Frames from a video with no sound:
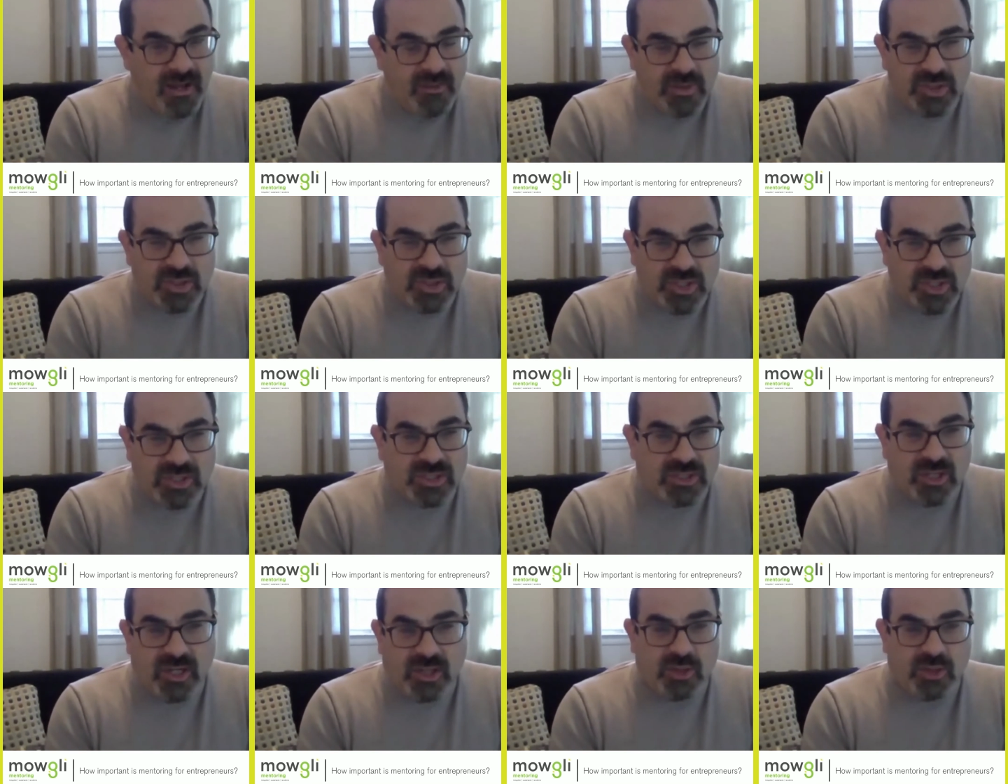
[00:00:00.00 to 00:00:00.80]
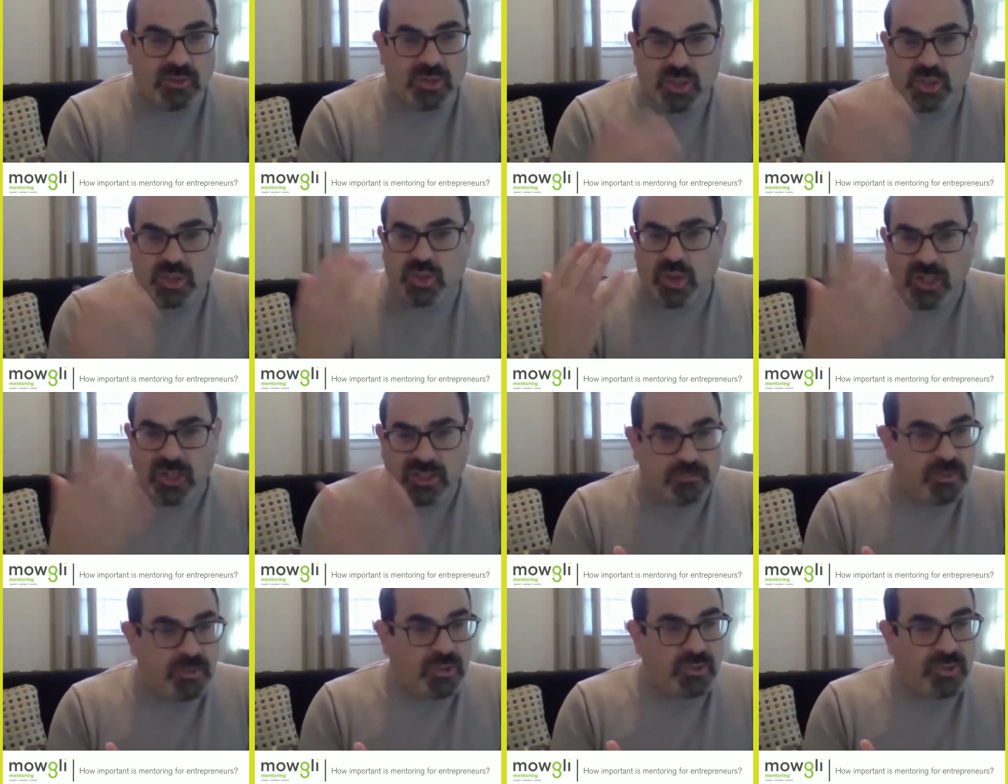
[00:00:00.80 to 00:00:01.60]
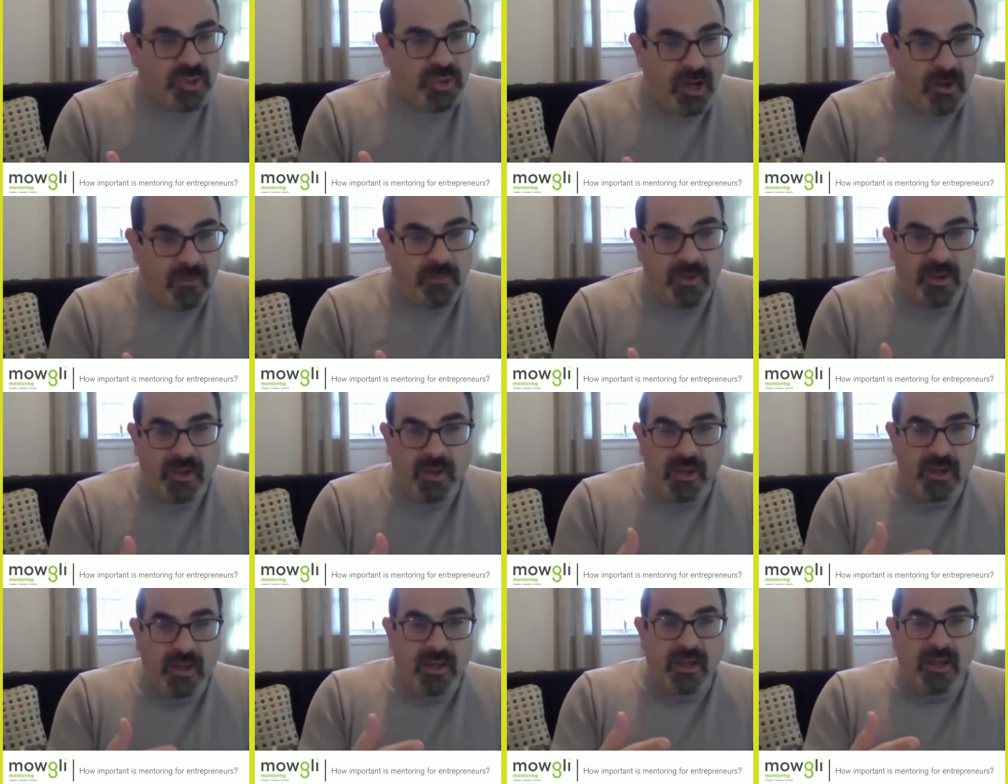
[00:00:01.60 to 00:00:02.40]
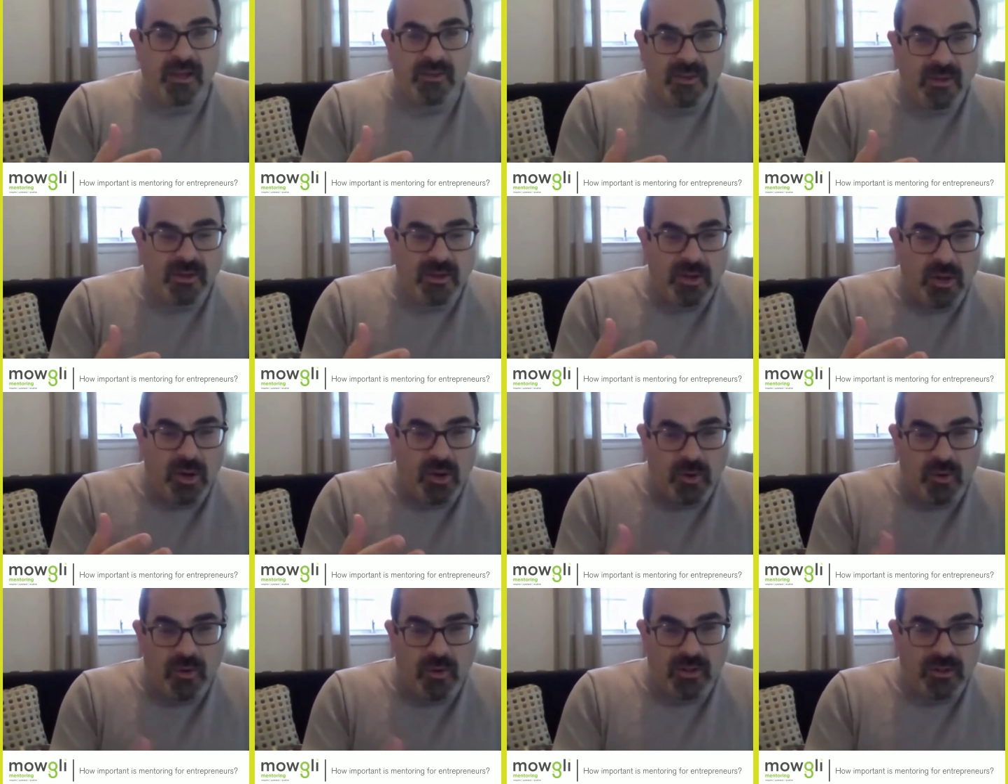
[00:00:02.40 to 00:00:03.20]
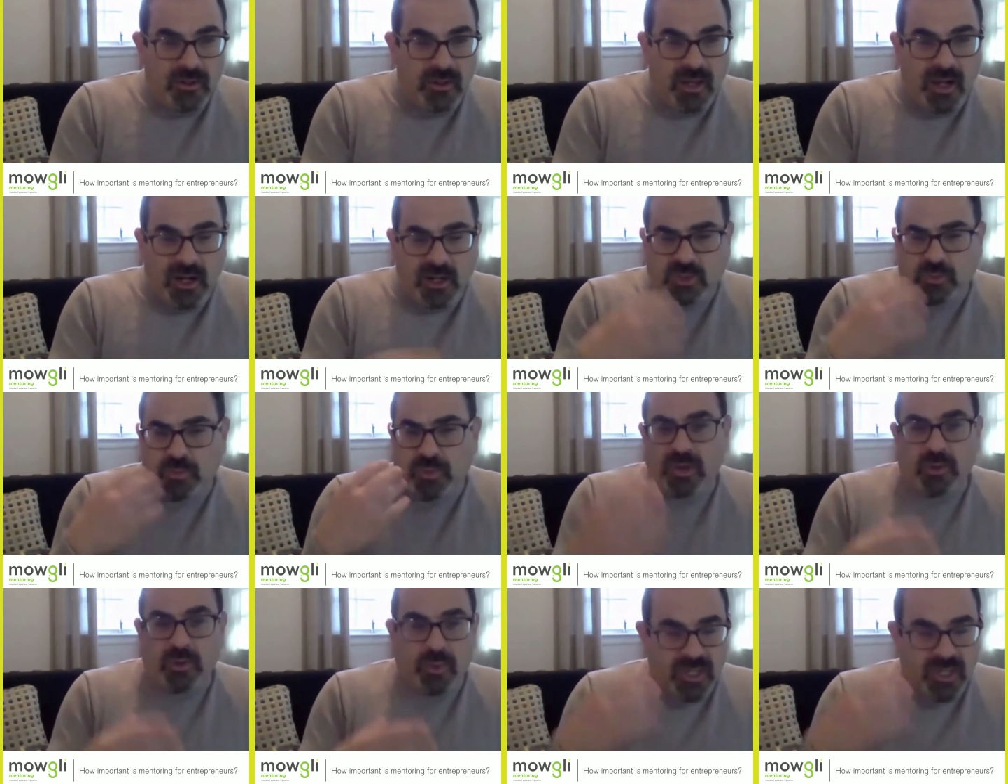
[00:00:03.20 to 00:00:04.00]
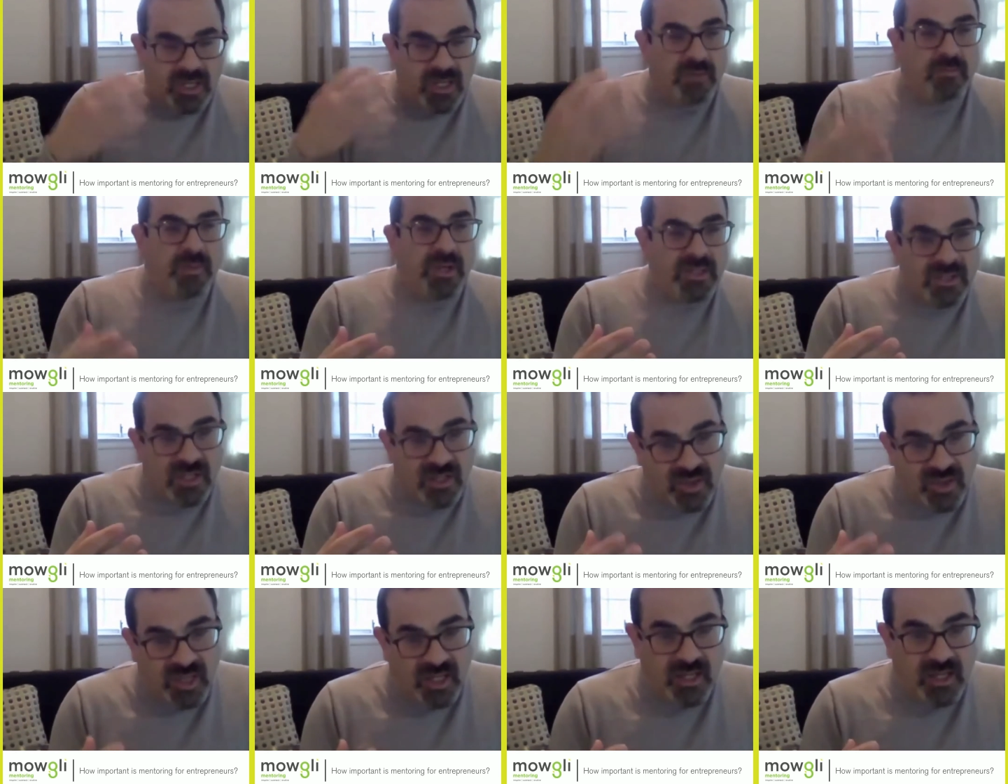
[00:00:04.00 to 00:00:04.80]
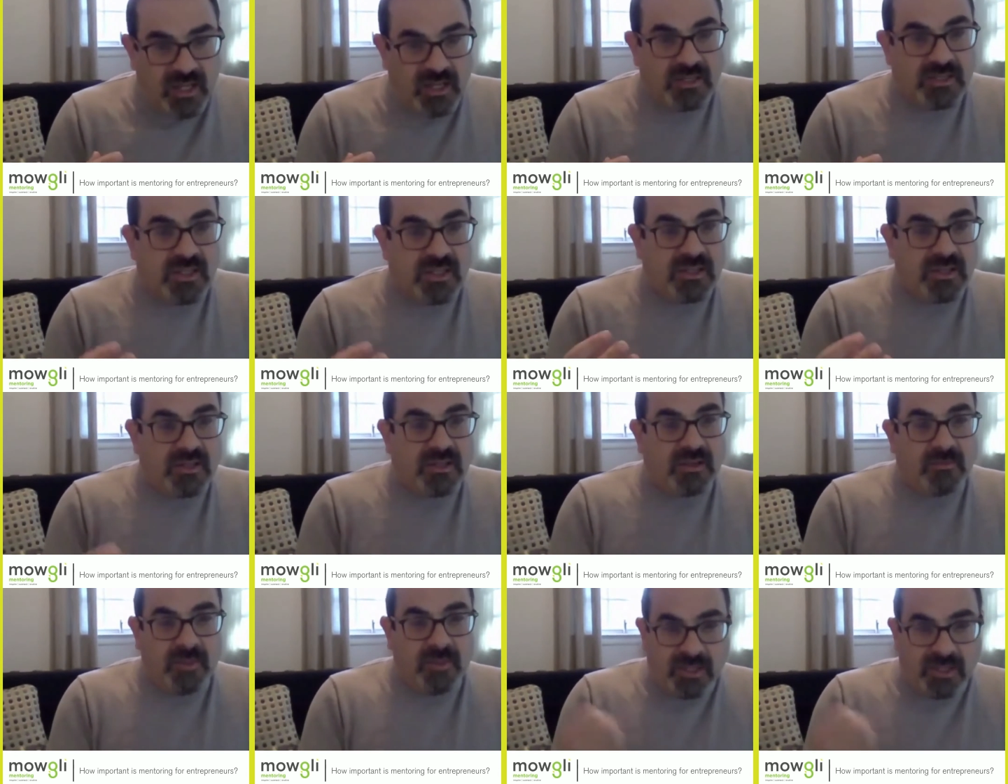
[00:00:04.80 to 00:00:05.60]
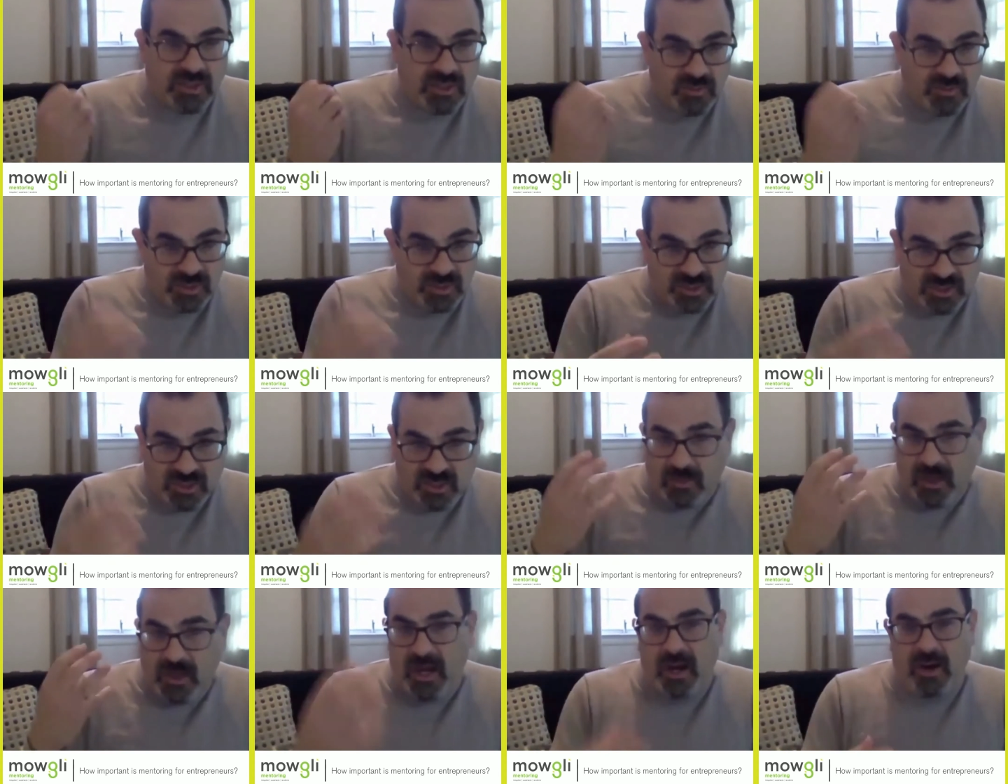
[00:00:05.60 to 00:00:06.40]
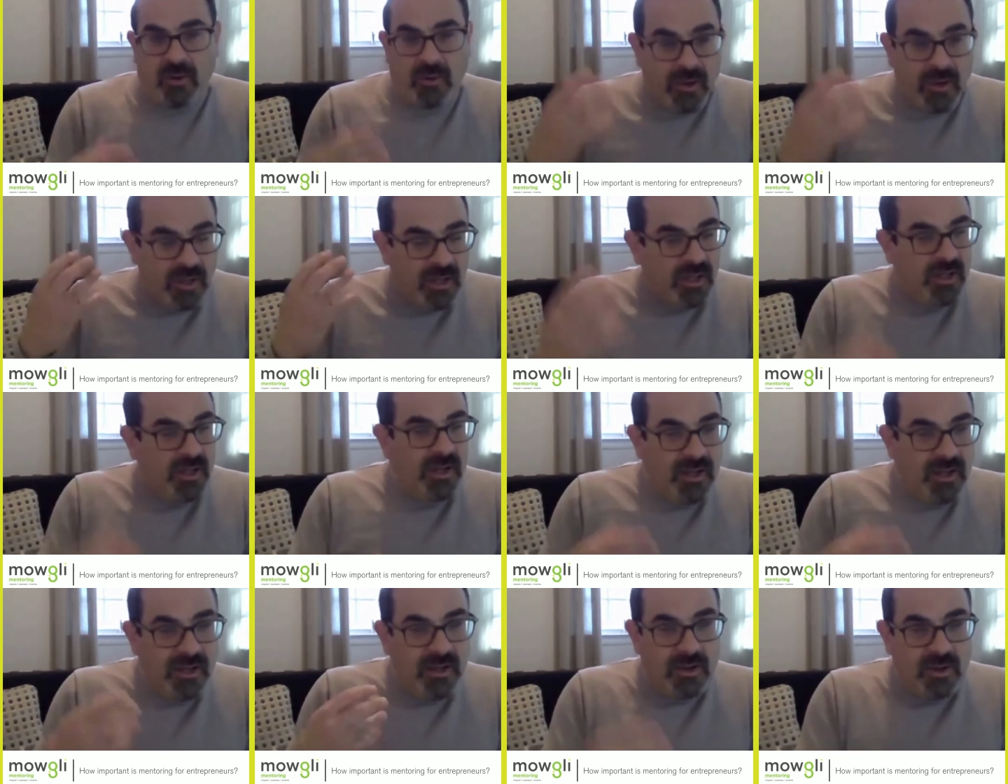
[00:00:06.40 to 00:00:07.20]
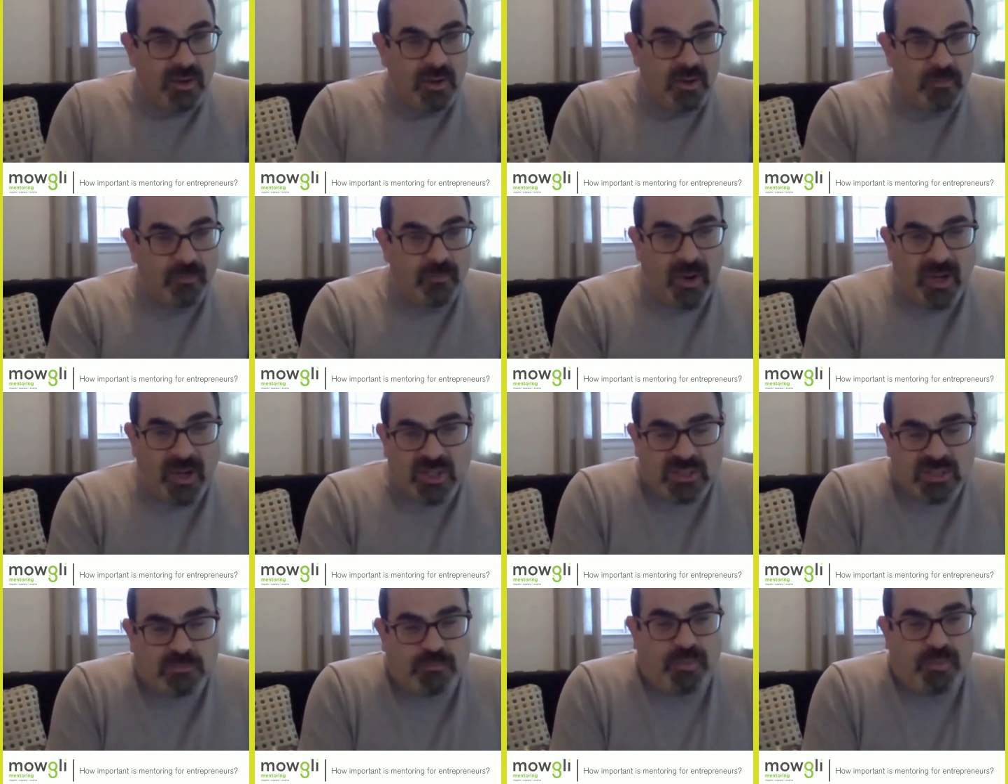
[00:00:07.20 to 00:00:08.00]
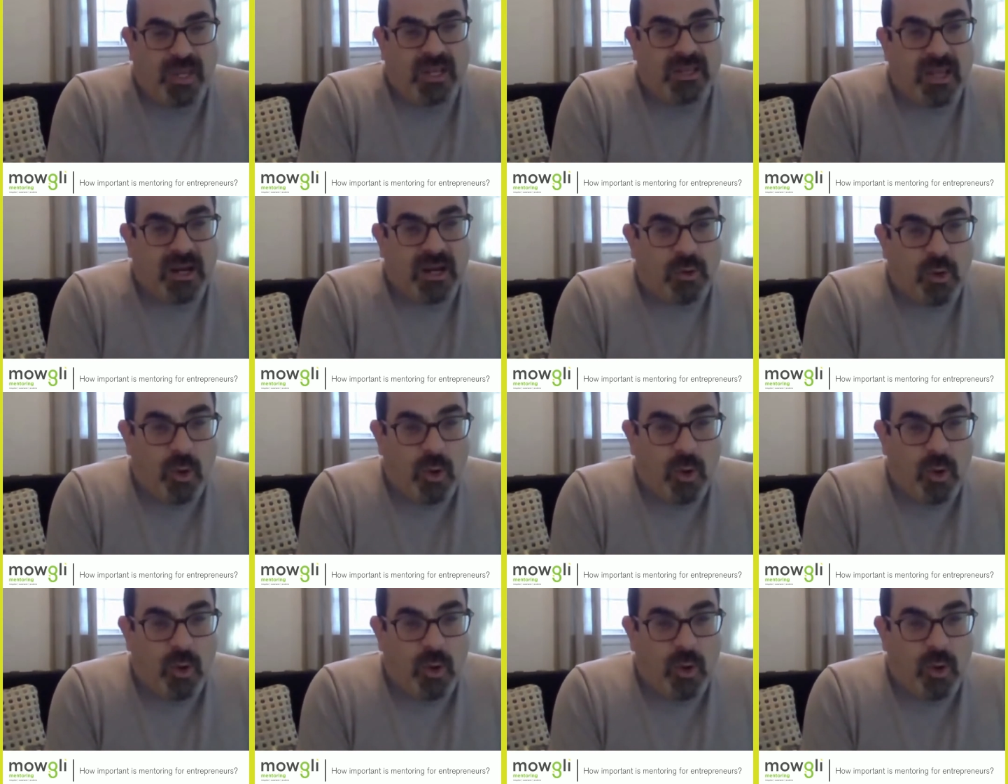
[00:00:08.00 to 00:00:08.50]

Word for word: It was just like there's trust up, and you know, and the entrepreneur would commit to things, and then the mentor would somehow, you know, by just being there,